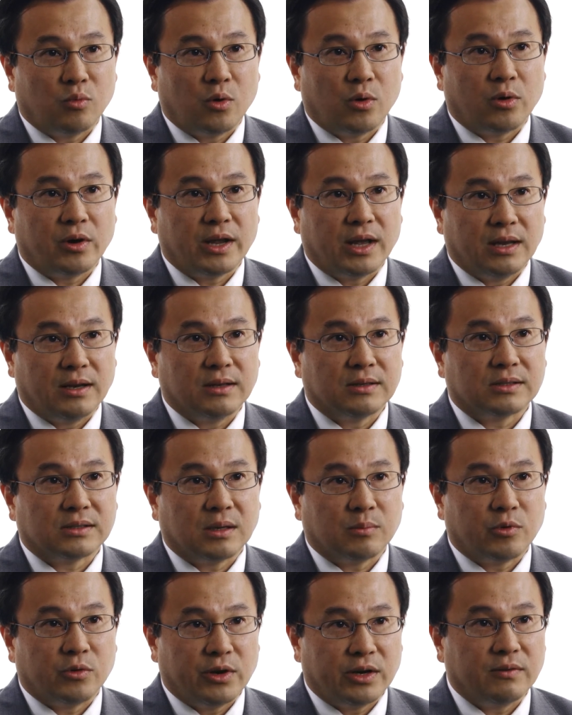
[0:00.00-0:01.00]
more in its
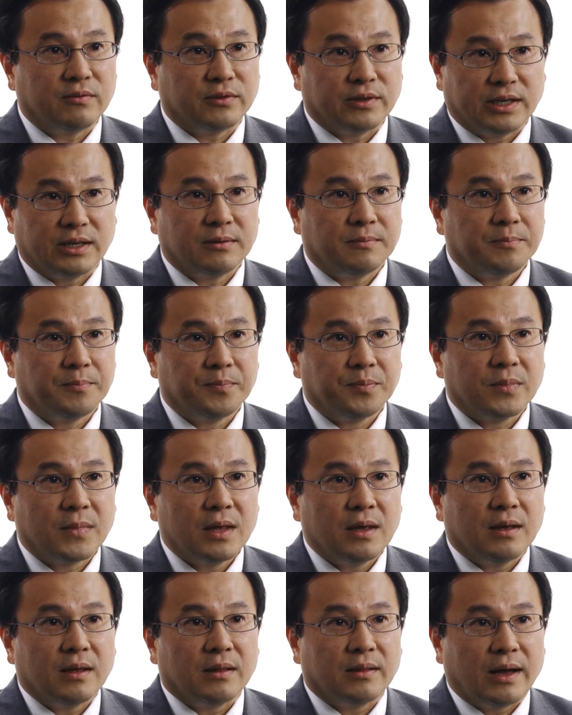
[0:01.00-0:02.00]
submarine fleet
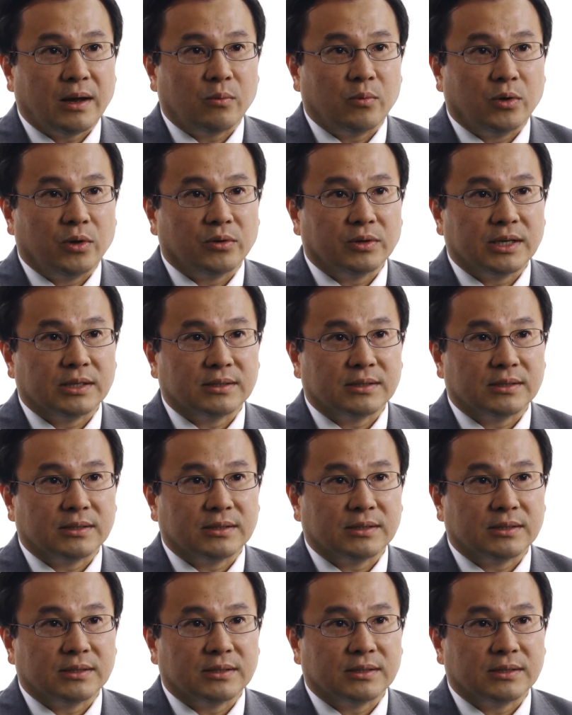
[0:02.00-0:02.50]
that will